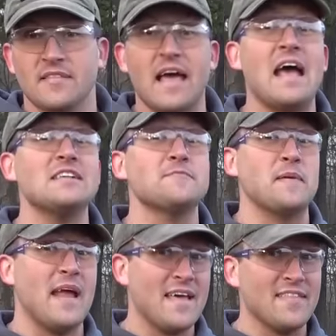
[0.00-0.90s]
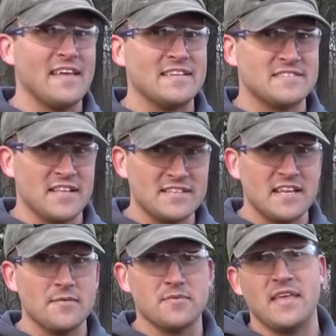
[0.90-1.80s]
Last but not least, let's
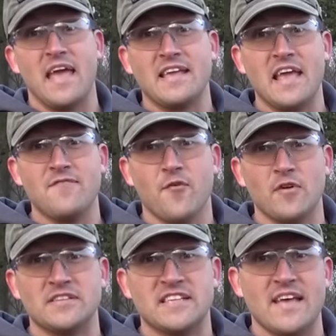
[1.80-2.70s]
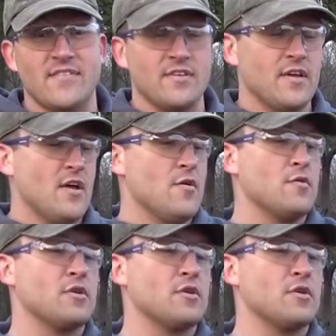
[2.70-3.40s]
hit it with the AK-47.